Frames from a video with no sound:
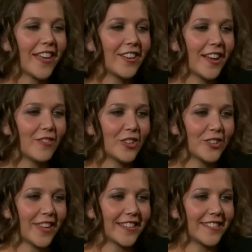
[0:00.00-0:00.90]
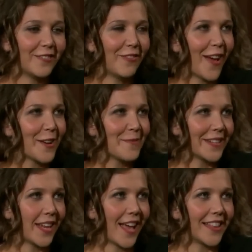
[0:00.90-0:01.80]
could have your sexy
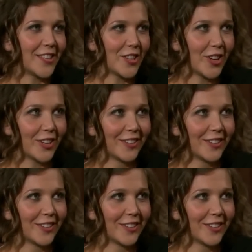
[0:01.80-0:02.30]
fireman calendar.